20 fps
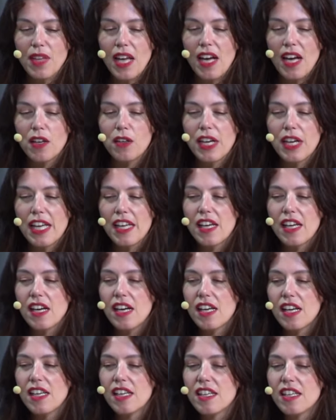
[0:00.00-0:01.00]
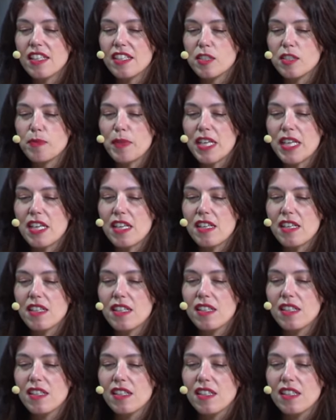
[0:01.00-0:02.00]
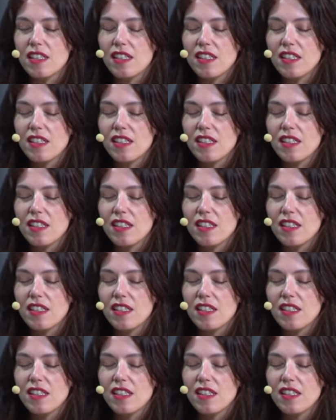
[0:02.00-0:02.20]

How AI is being